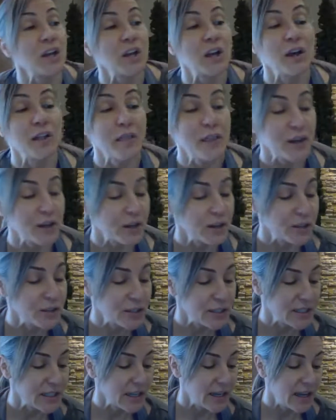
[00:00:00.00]

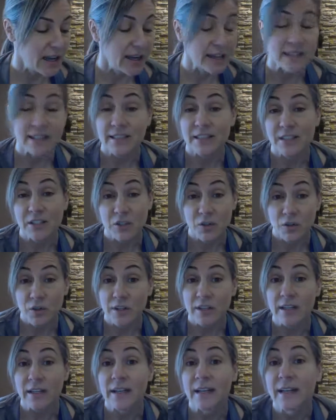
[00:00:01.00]
you
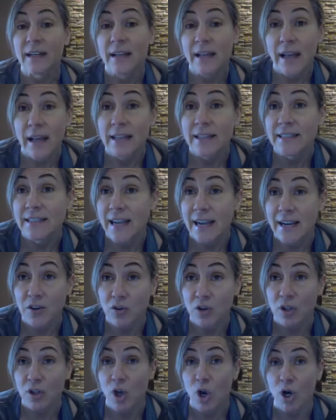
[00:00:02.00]
can set your
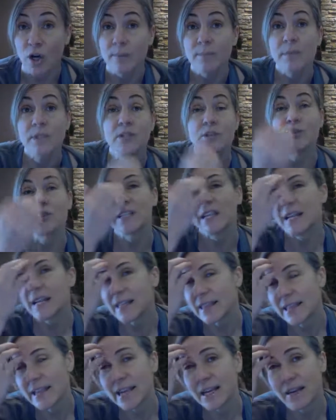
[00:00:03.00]
alarm. So say at
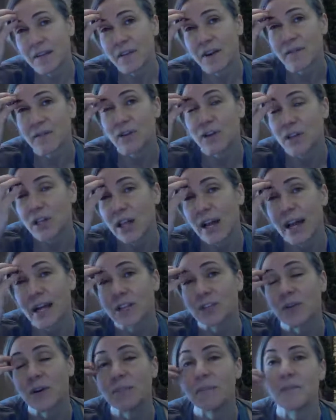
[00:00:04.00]
the end of every class,
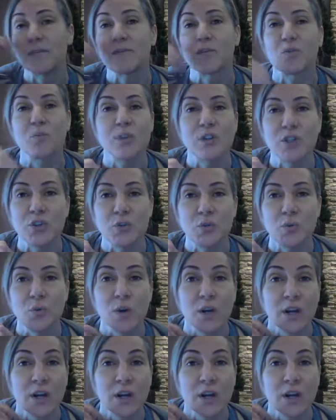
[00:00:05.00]
right before we do